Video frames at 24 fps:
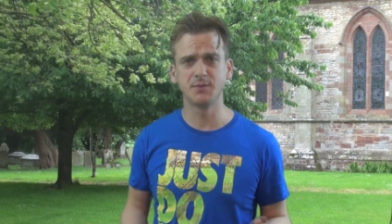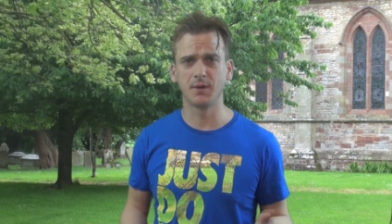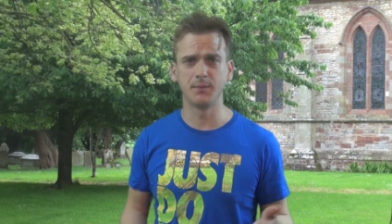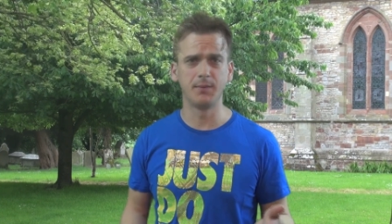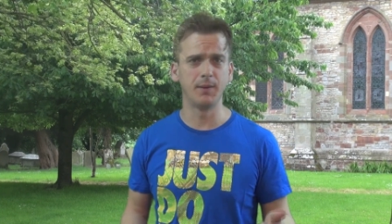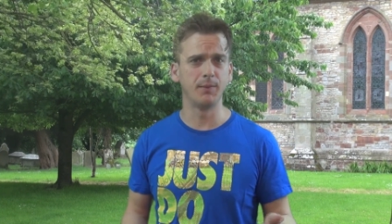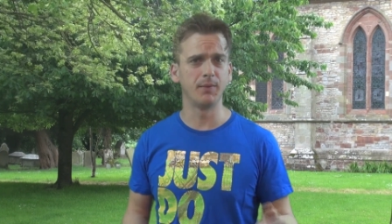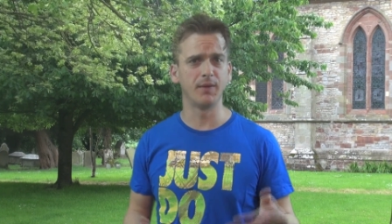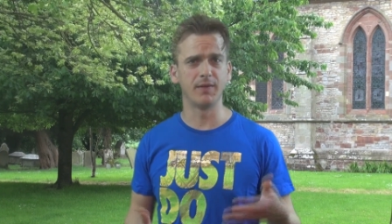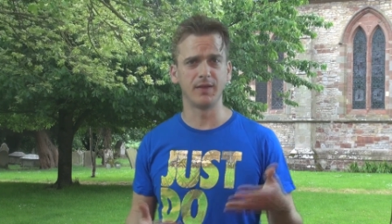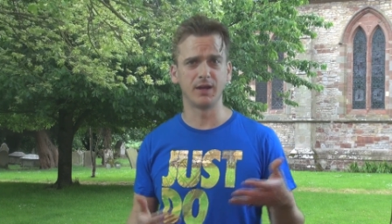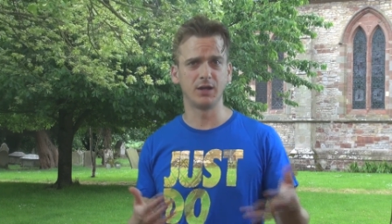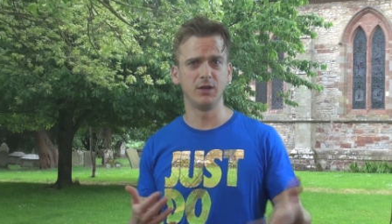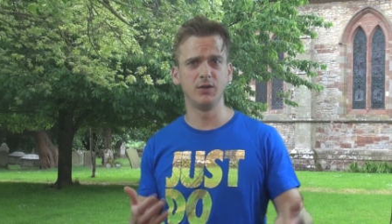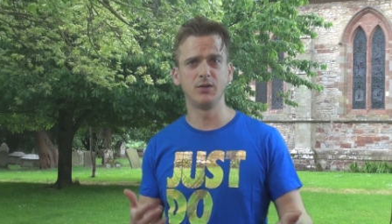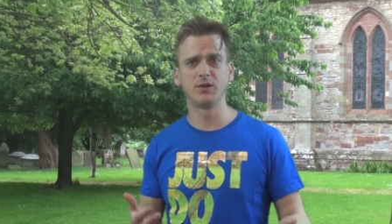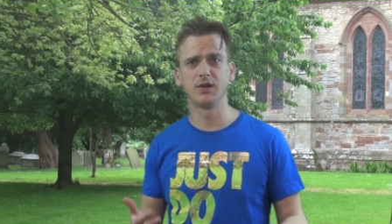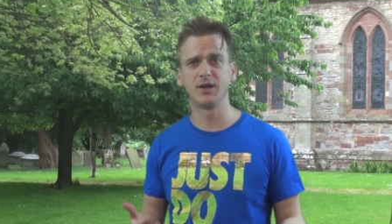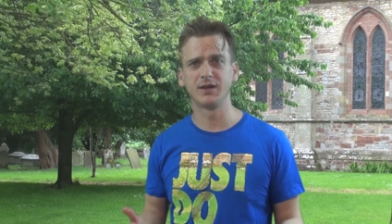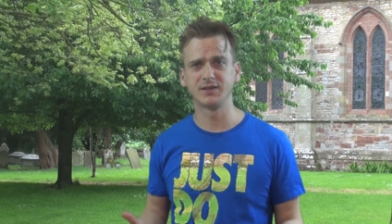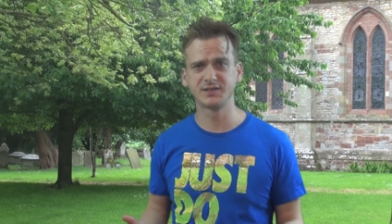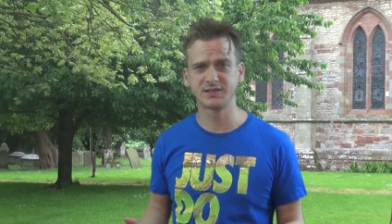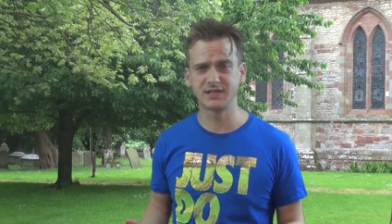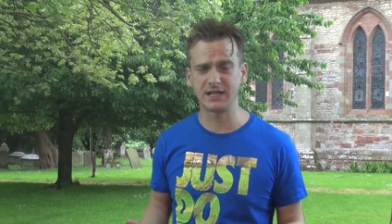by people like the Ku
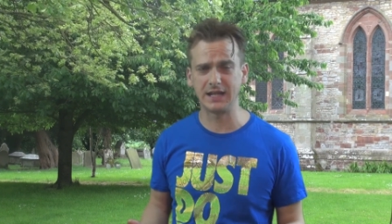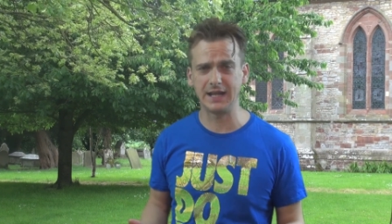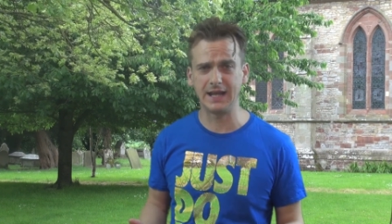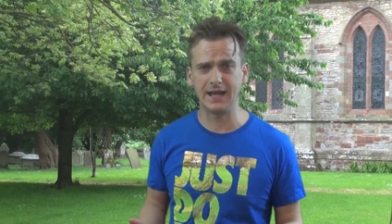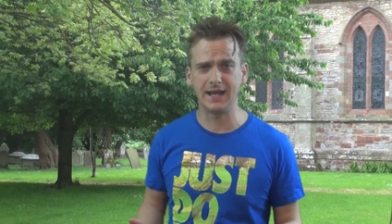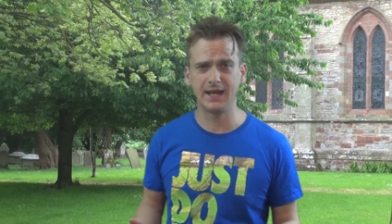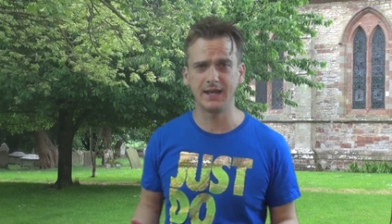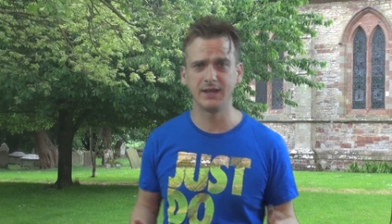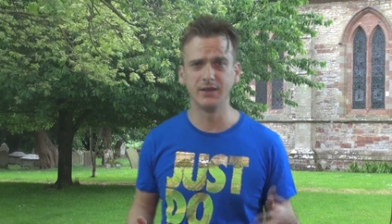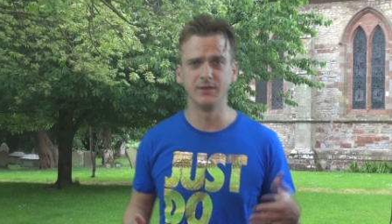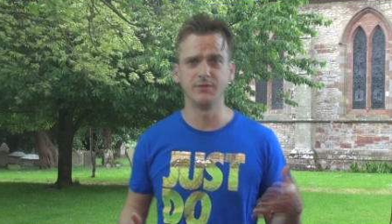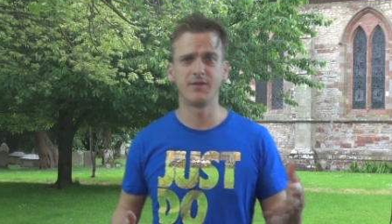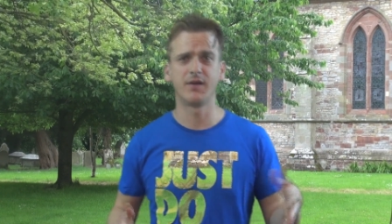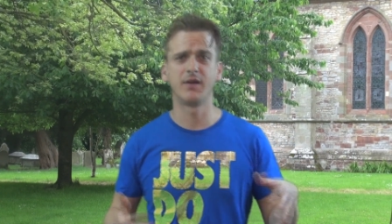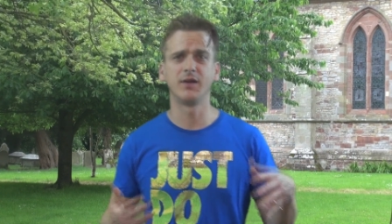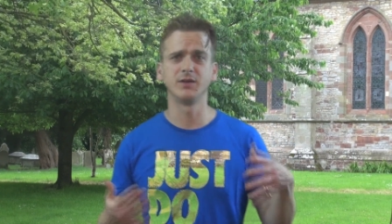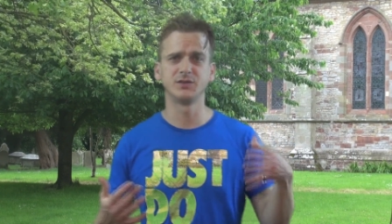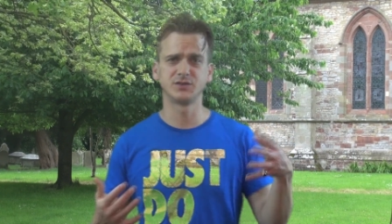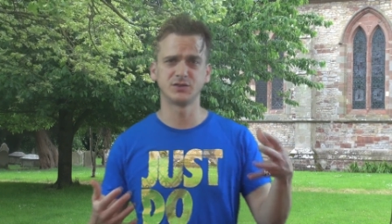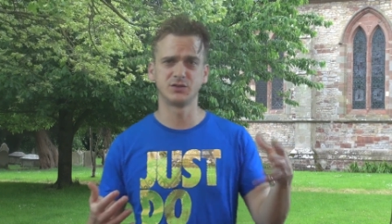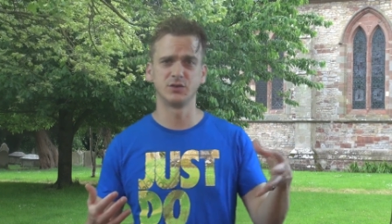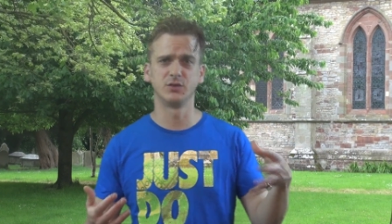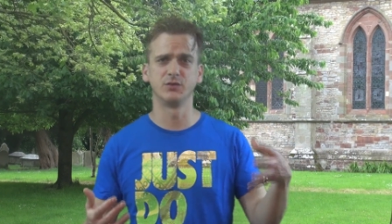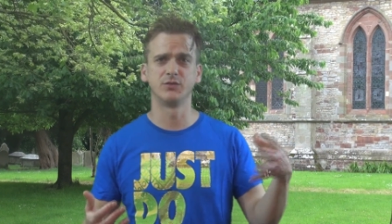Klux Klan and
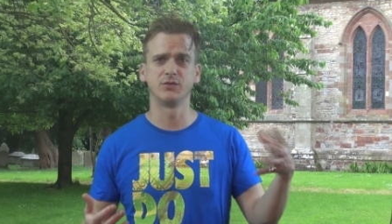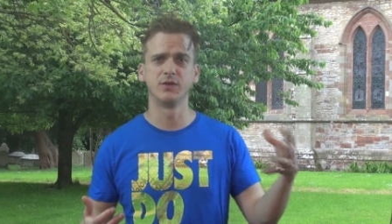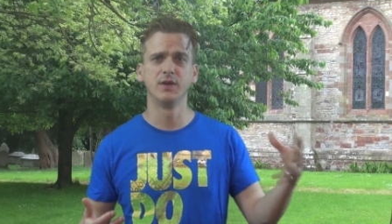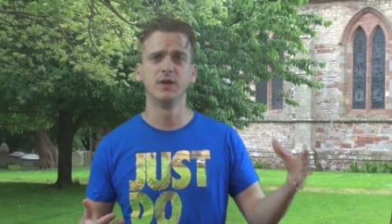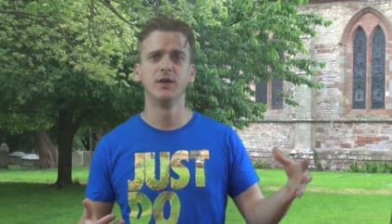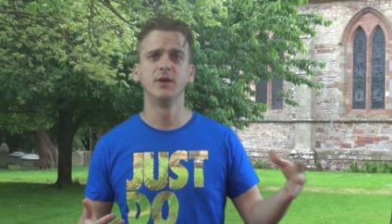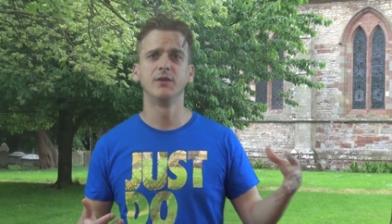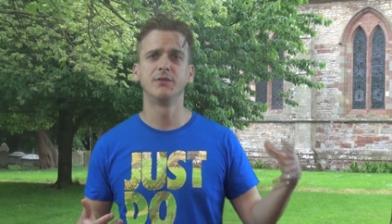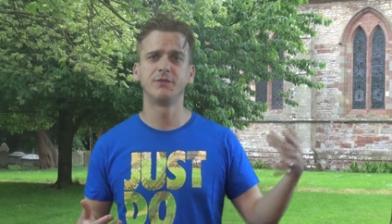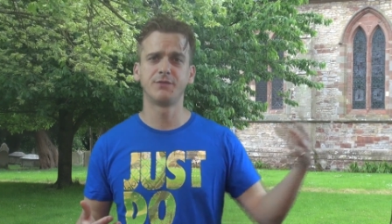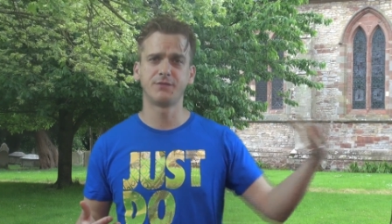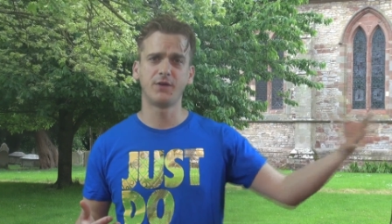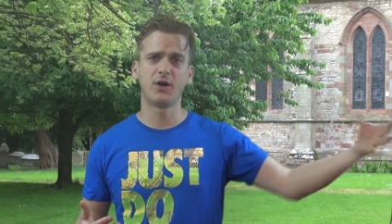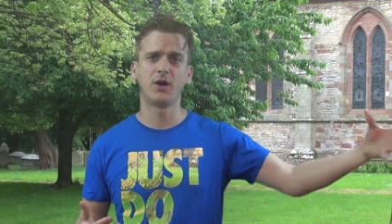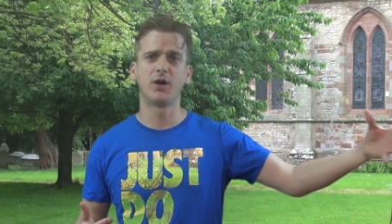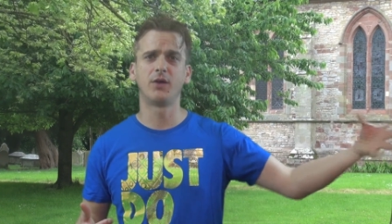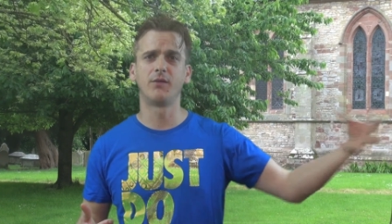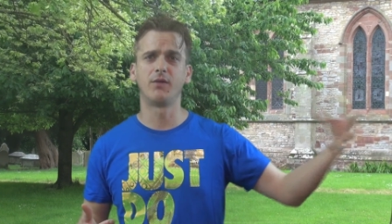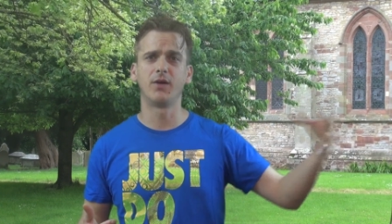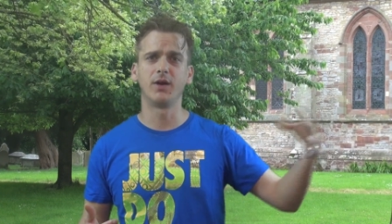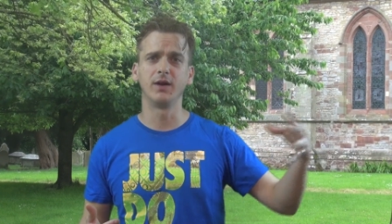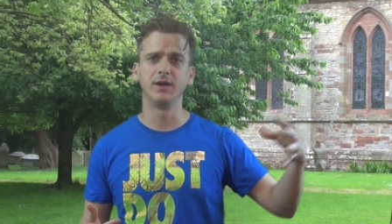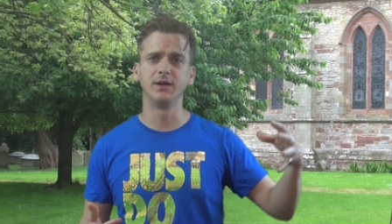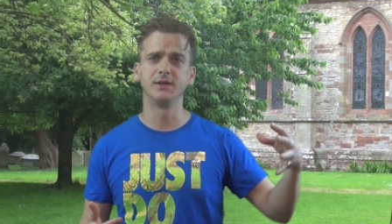various sort of
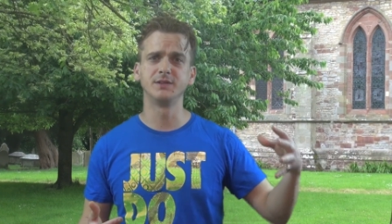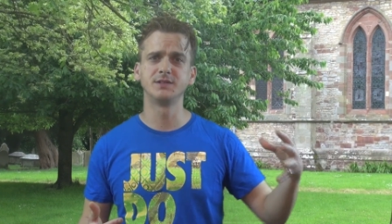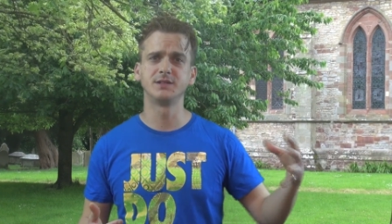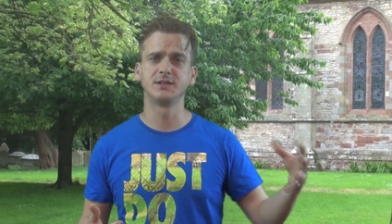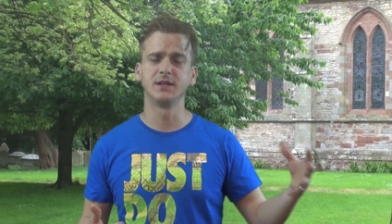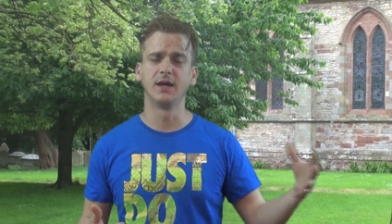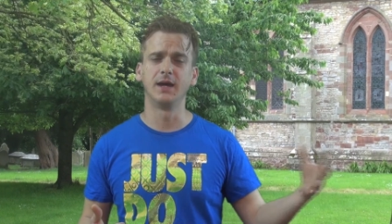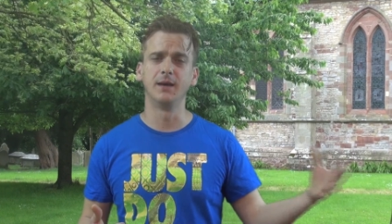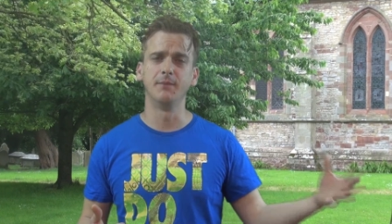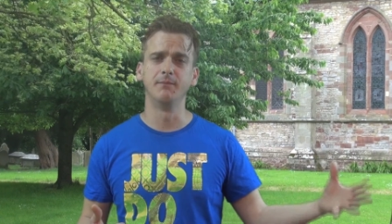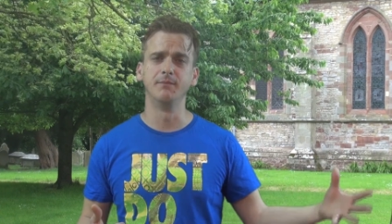far-right